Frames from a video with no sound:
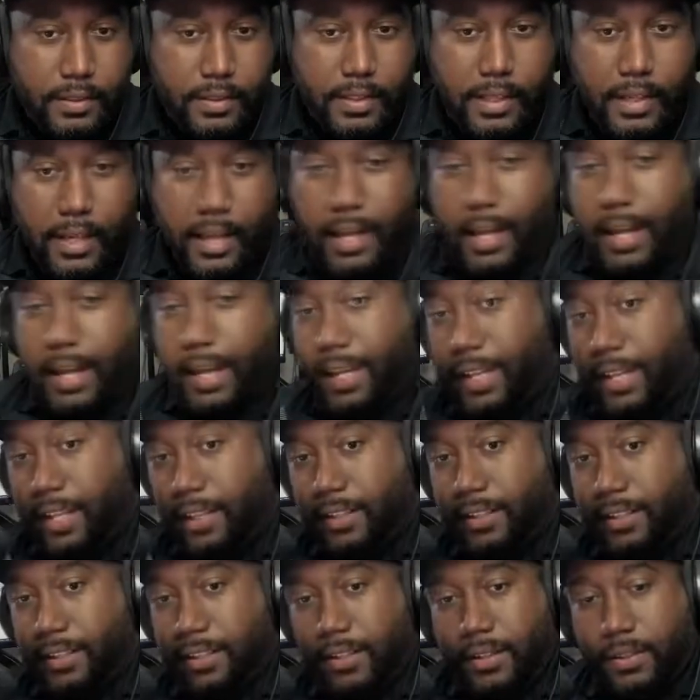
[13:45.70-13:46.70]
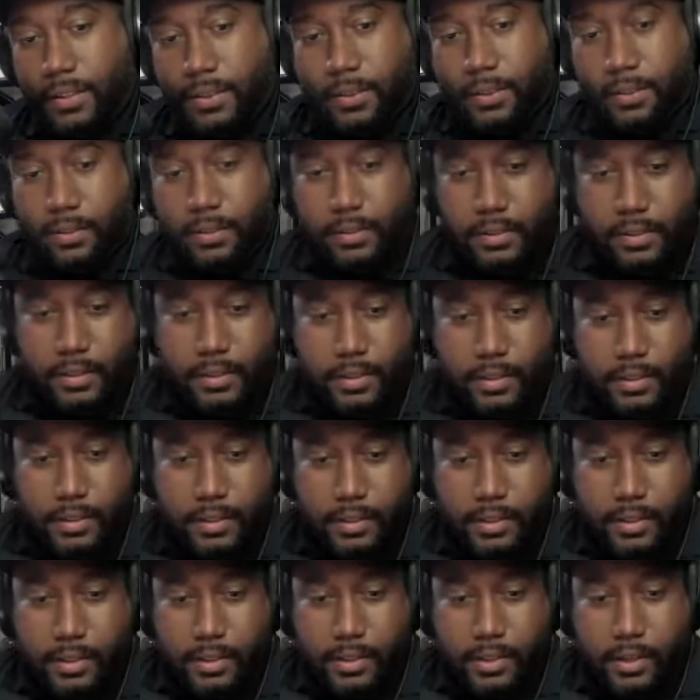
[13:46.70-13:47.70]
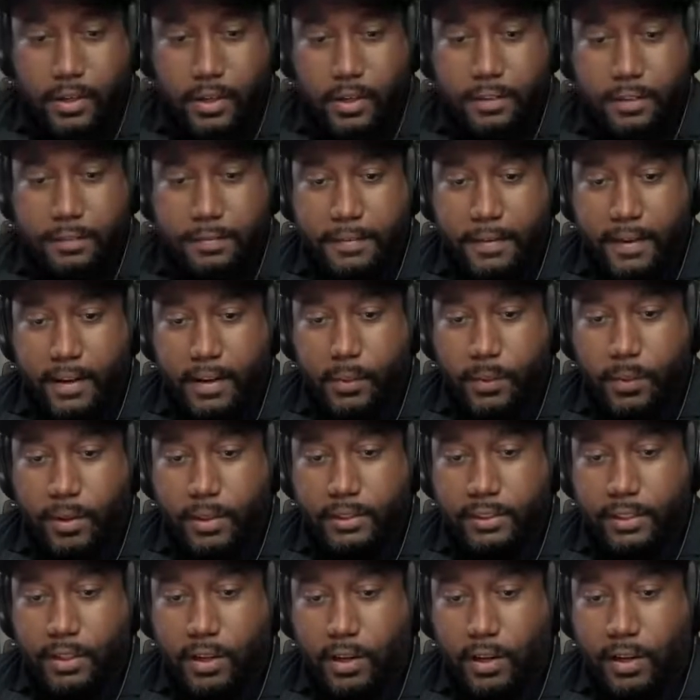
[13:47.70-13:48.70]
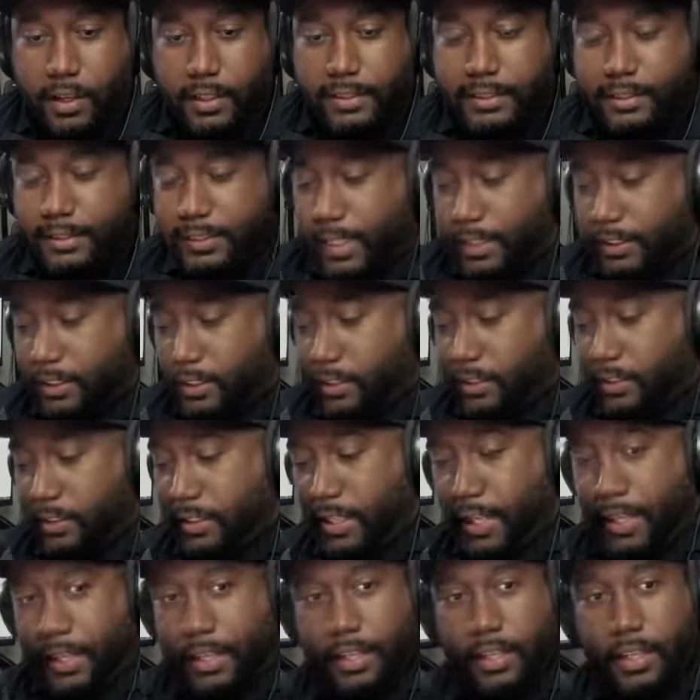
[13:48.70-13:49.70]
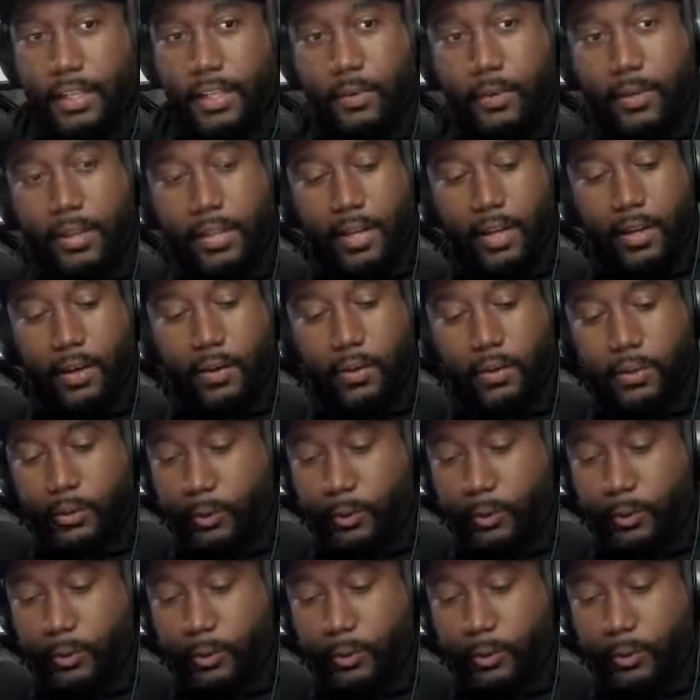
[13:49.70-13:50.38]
Hi, hello. All right, the fireworks are set. They're lit. Here we go.